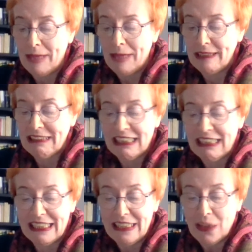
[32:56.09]
And
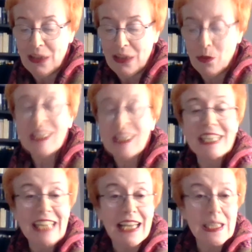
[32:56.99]
what he
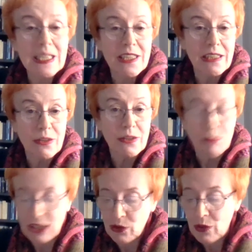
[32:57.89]
says,
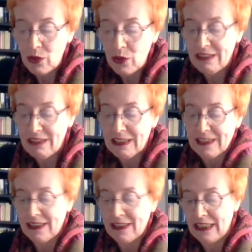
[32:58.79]
Badiou, in
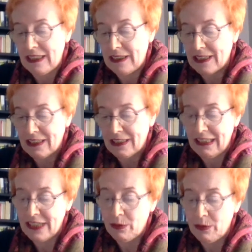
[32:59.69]
this
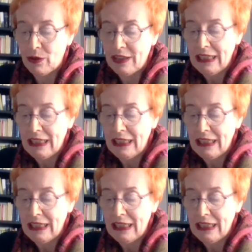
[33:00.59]
later book,